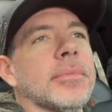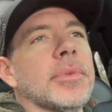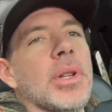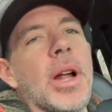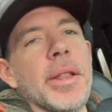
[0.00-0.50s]

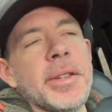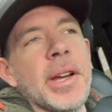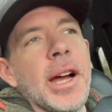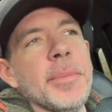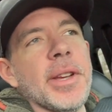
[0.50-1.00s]
a lot of the
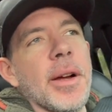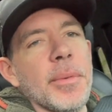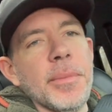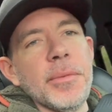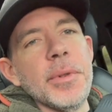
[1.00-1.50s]
times I'll
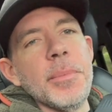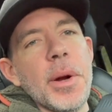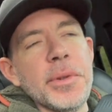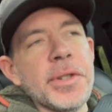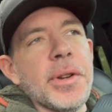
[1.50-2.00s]

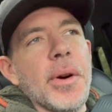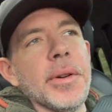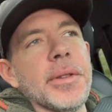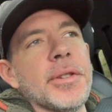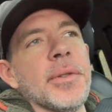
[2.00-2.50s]
remote
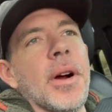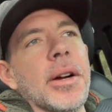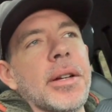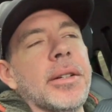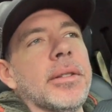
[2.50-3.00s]
start the truck
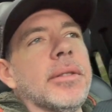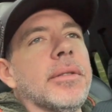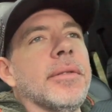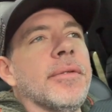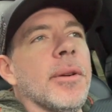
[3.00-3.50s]

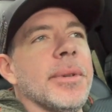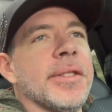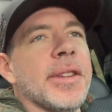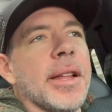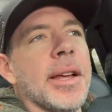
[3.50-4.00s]
from
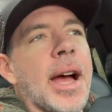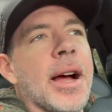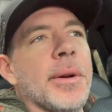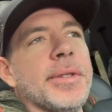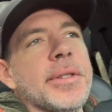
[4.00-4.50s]
inside the
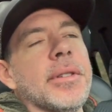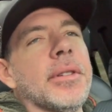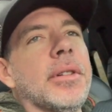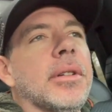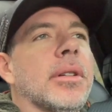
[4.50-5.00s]
house,
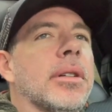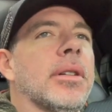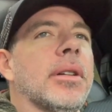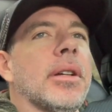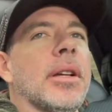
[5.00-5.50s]

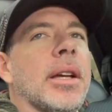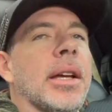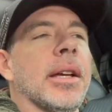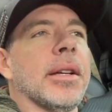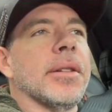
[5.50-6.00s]

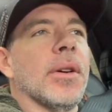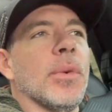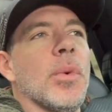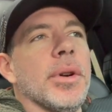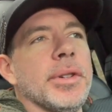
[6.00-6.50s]
and
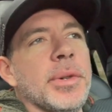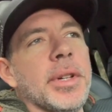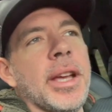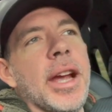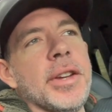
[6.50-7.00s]
on one or two
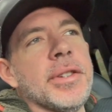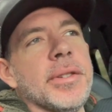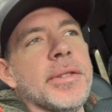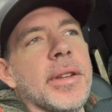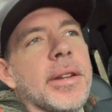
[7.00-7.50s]

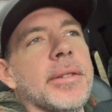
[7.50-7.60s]
occasions that I